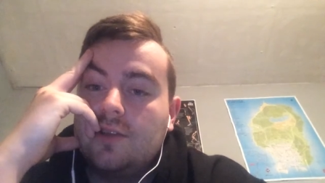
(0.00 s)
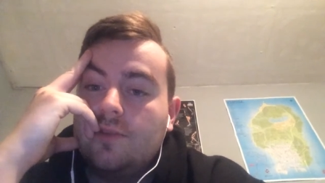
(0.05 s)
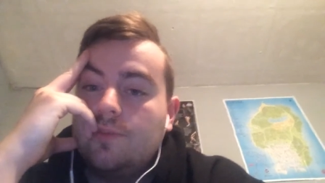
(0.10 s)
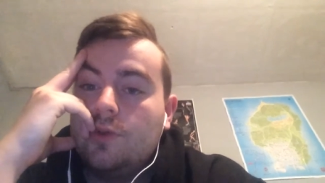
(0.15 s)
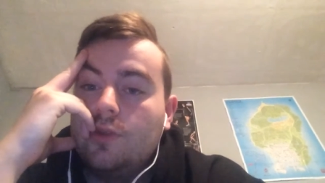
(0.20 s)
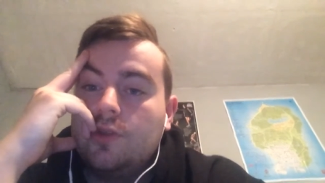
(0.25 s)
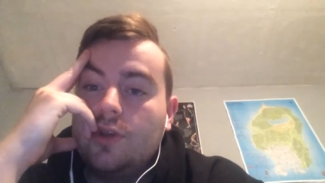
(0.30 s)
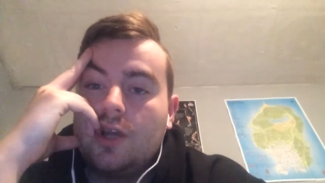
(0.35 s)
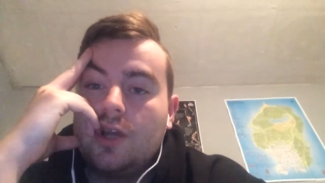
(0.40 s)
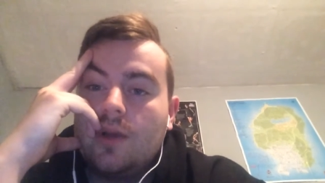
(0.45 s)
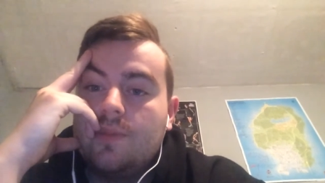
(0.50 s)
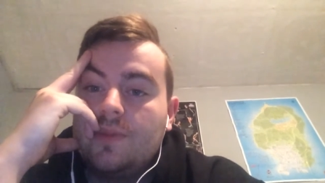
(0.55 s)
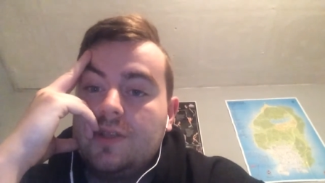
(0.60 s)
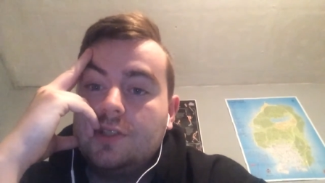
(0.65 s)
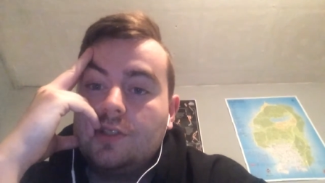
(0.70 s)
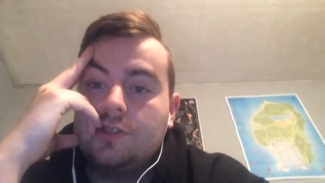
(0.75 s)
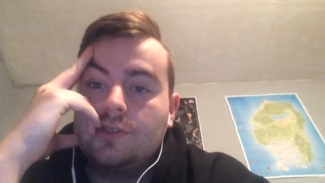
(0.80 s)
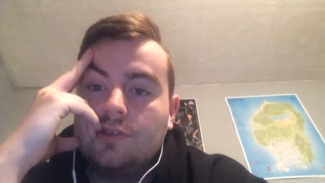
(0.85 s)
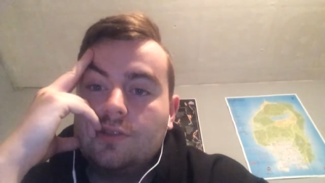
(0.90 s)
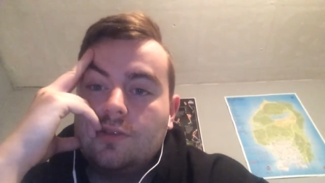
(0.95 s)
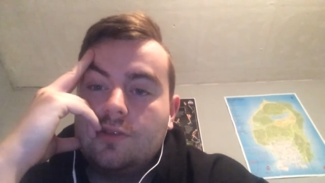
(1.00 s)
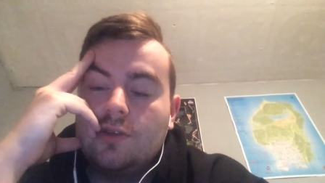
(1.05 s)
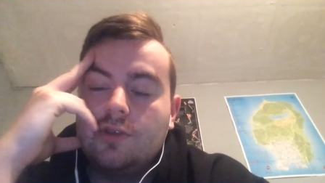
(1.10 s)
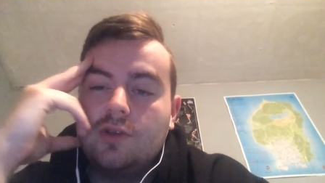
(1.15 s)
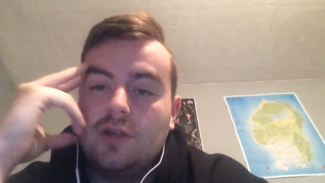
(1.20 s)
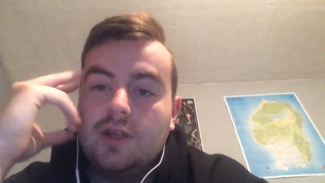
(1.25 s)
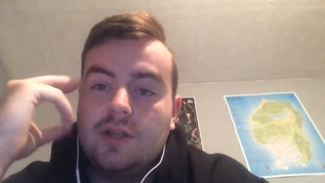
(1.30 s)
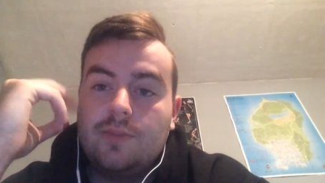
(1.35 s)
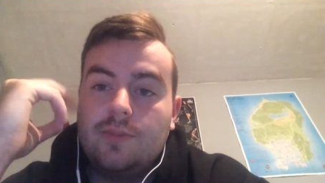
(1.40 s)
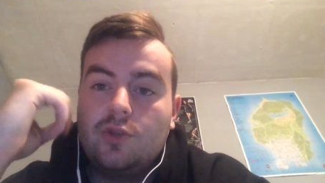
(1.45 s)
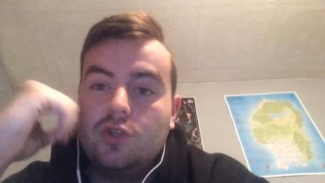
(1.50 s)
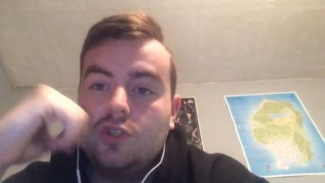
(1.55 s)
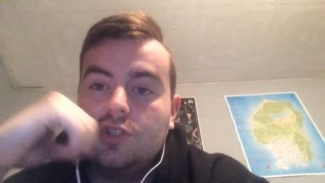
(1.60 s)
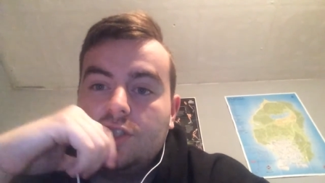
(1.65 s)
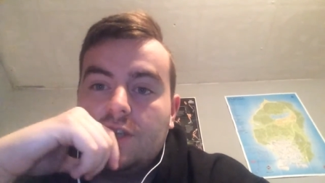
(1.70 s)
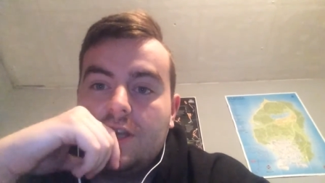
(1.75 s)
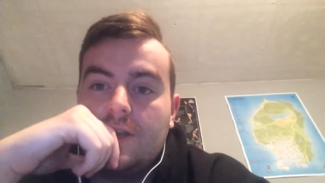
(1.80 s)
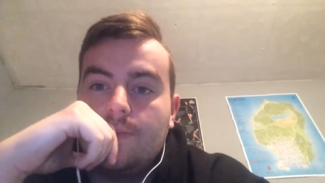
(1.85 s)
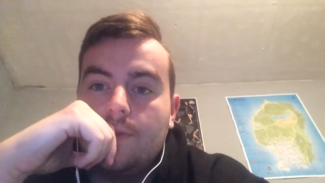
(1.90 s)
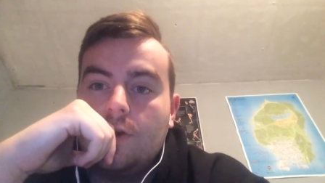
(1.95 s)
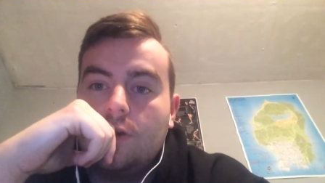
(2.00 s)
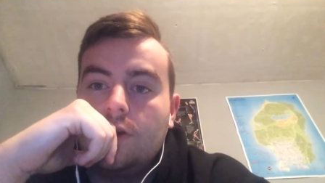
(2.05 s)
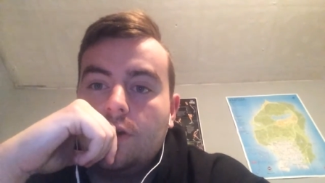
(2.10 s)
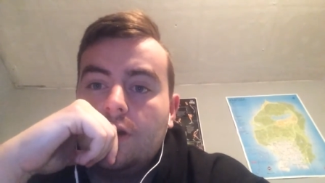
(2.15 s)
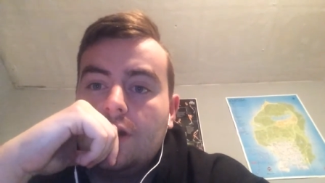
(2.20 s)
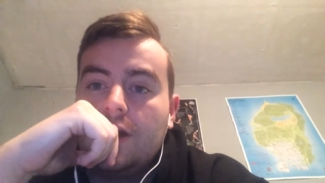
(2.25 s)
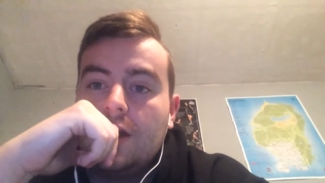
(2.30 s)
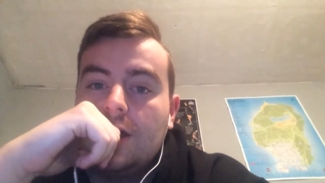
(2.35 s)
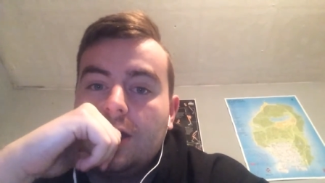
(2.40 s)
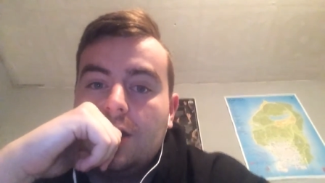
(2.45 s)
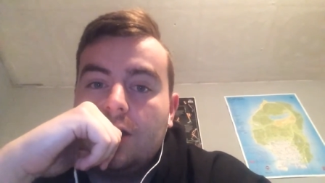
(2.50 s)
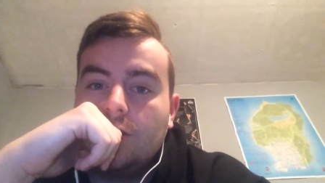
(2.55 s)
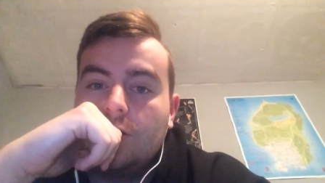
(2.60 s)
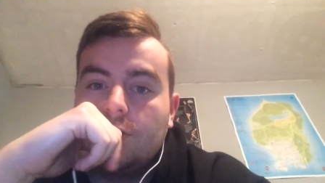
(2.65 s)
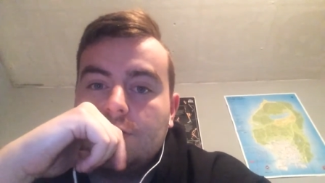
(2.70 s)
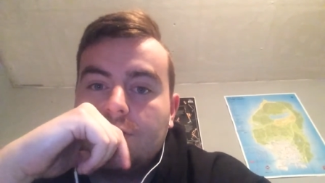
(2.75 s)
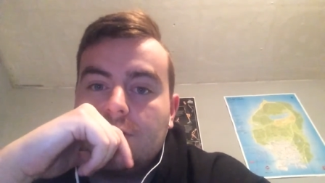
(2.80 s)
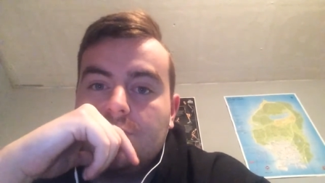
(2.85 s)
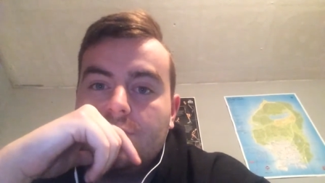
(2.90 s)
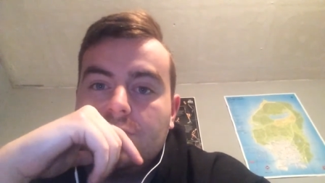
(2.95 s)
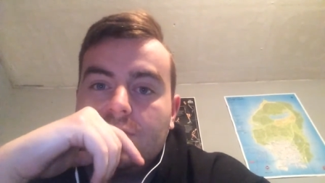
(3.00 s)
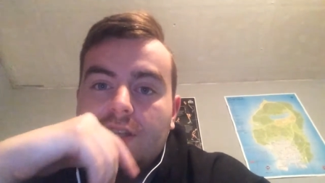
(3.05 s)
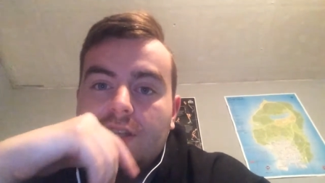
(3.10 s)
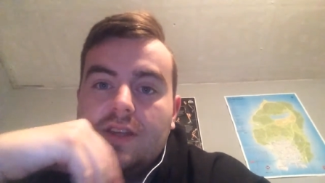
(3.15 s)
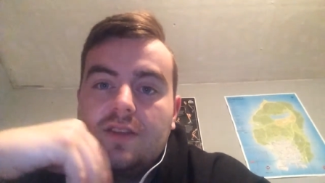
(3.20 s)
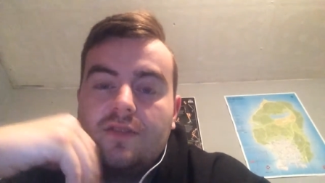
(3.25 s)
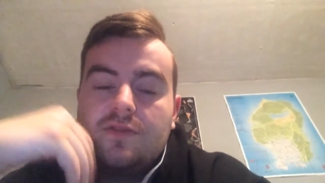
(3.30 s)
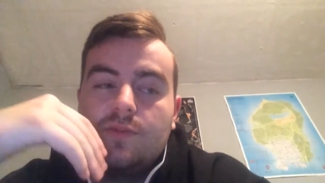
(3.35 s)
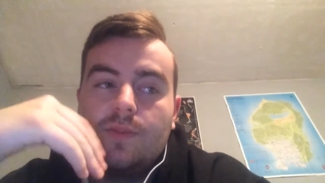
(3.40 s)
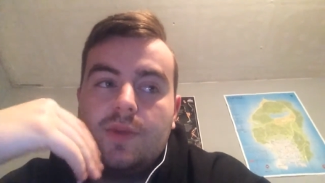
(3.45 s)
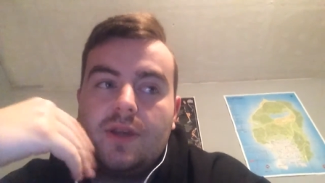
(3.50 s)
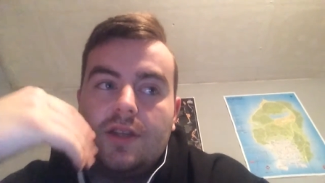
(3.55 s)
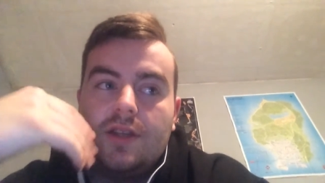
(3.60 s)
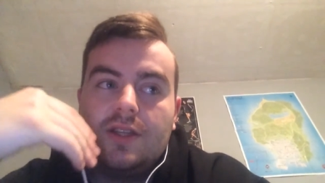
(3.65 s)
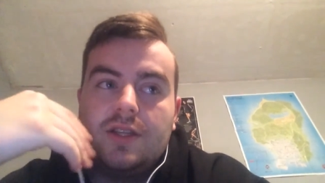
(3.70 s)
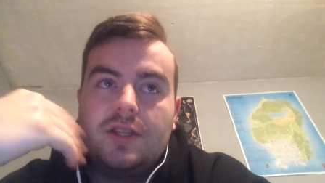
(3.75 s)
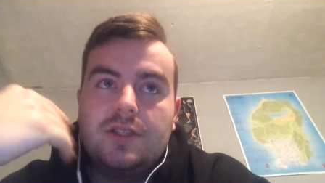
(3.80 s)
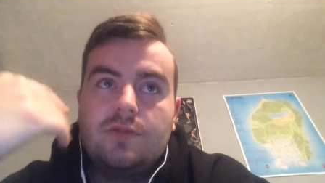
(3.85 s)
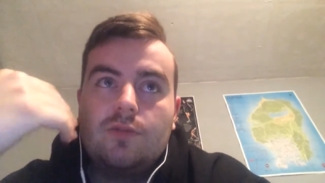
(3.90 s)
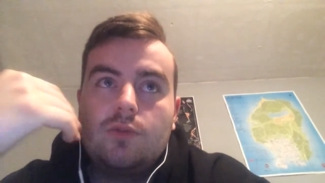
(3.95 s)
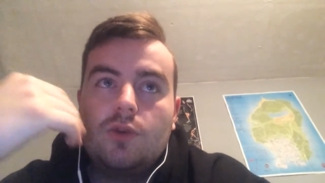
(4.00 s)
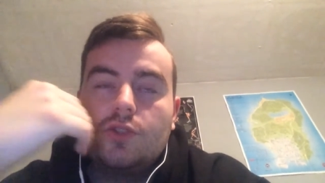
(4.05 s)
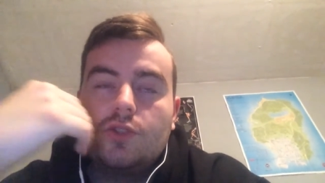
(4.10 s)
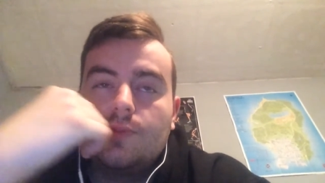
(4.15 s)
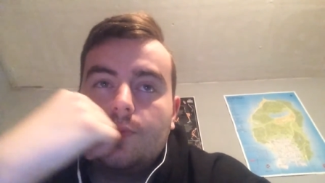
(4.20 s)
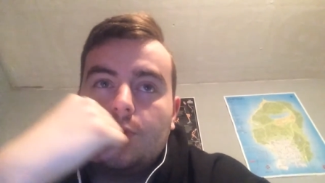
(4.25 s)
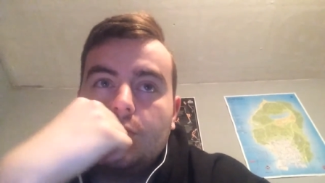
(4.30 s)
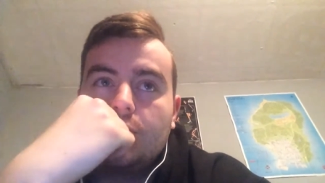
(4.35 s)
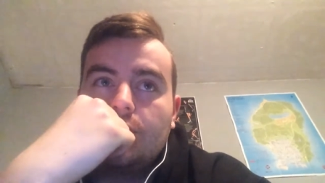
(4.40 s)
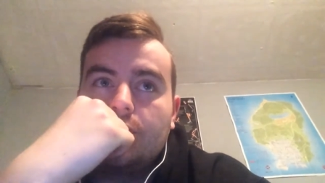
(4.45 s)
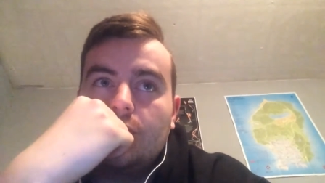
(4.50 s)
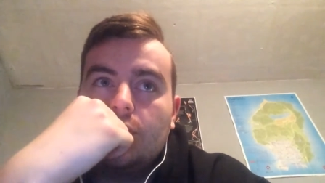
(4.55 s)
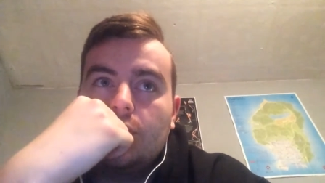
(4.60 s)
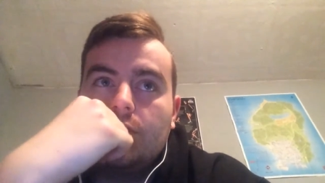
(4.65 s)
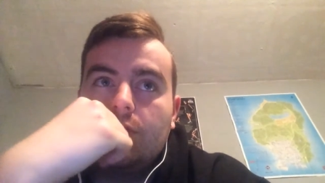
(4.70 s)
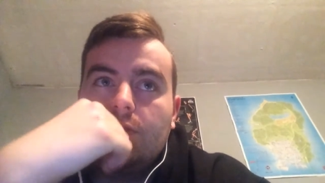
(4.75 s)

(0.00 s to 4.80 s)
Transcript: but the comments I appreciate more because obviously it gives me ideas of what to push forward.